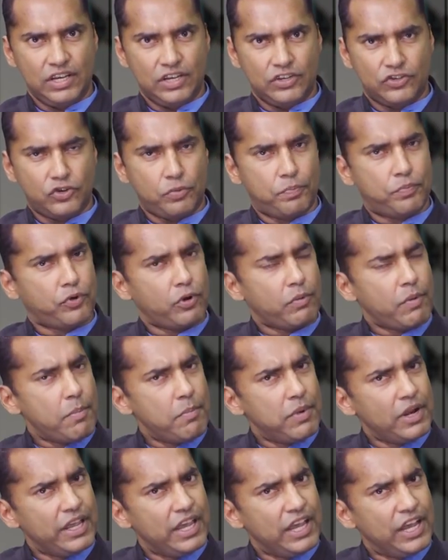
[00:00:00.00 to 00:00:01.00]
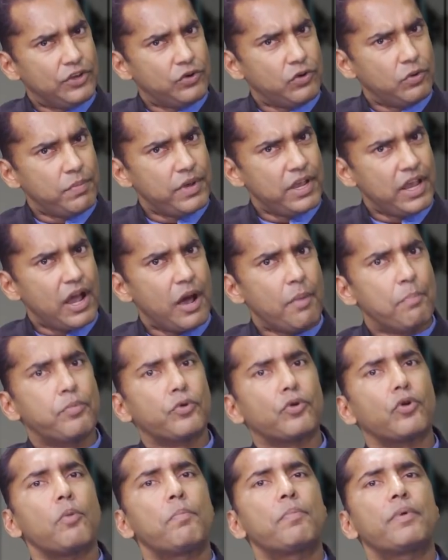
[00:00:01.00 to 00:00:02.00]
So probably it would be
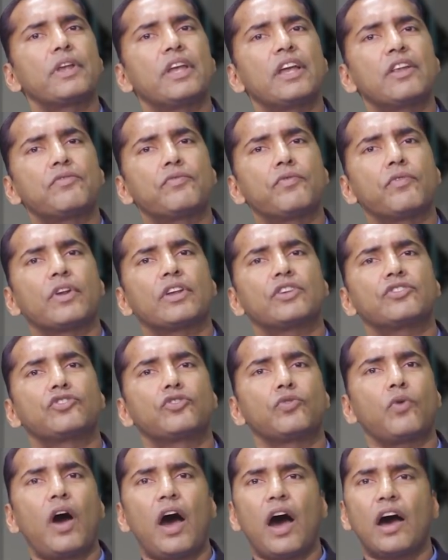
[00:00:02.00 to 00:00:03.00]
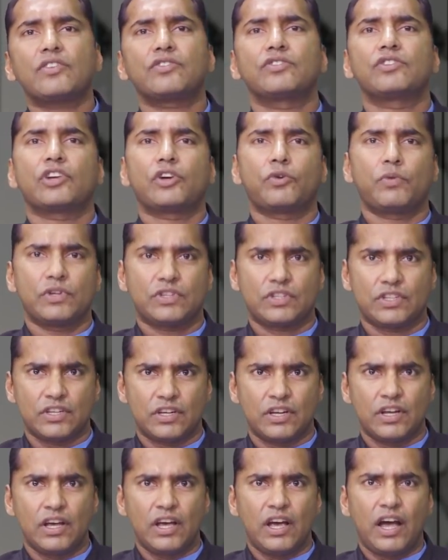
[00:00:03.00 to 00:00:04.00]
appropriate for us to ask the
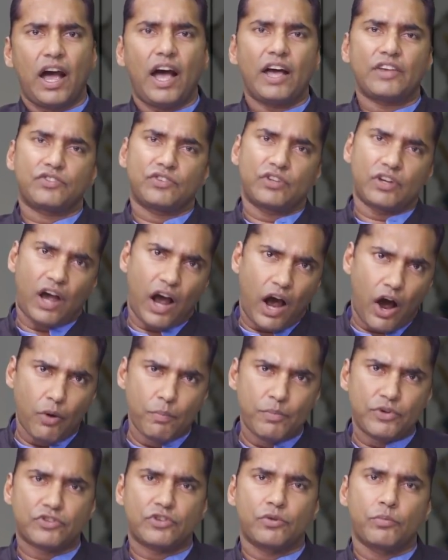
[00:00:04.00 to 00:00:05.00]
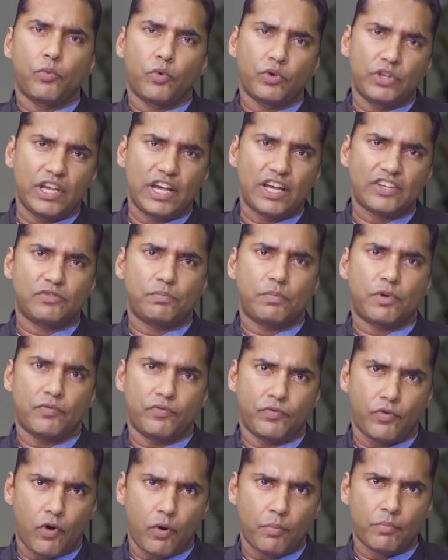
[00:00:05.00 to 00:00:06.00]
question as to how Mr. Modi has
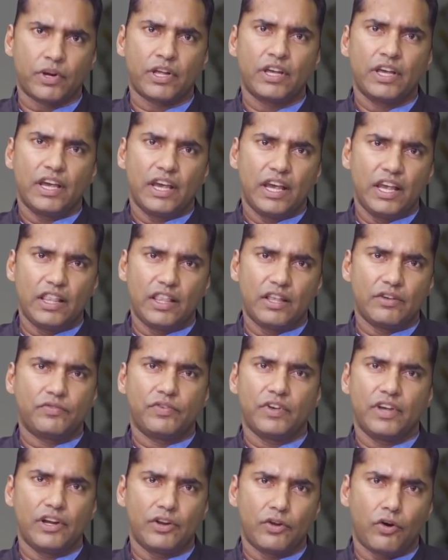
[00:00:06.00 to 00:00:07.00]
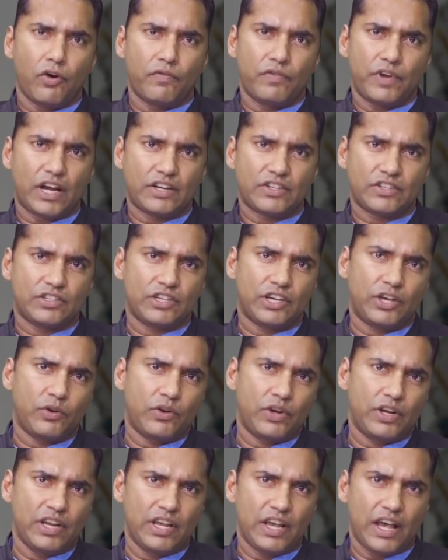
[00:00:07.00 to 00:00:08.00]
performed in the field of national
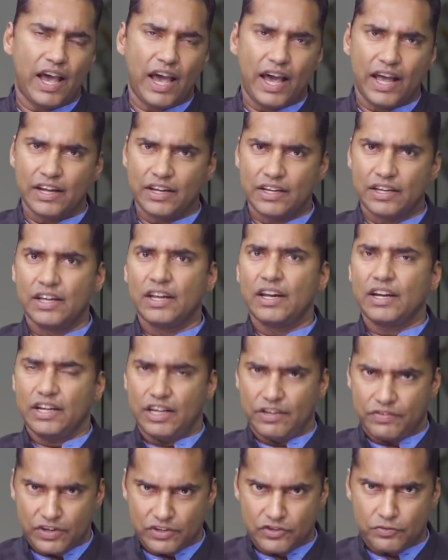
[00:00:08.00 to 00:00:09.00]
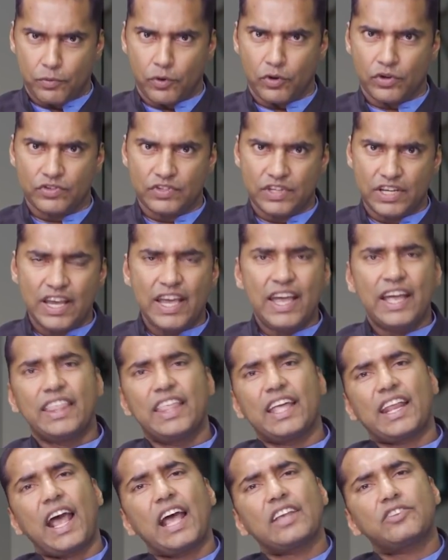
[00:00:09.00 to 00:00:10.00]
security and defense policy.
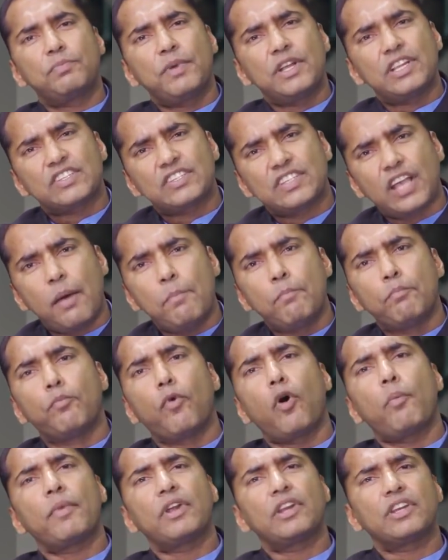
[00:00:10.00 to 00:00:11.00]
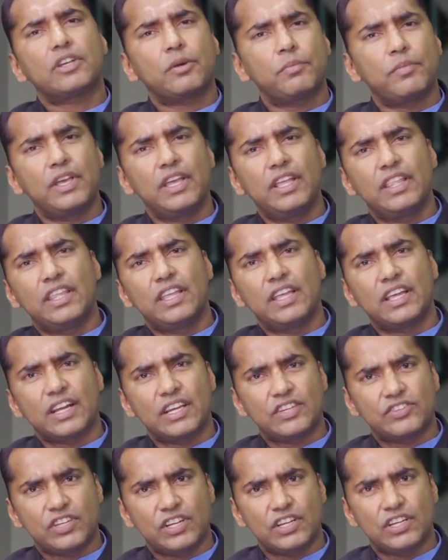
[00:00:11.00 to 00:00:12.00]
There has been some momentum in the
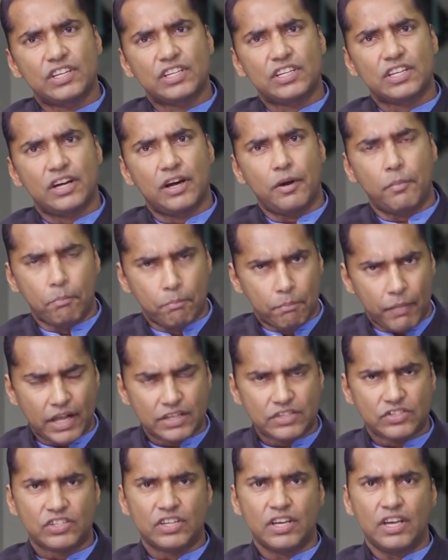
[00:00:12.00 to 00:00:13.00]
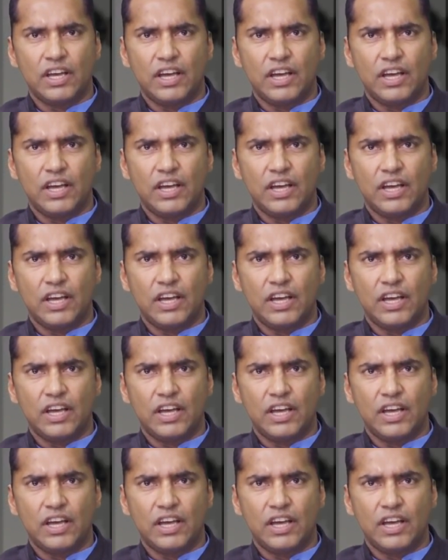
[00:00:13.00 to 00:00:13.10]
recent months.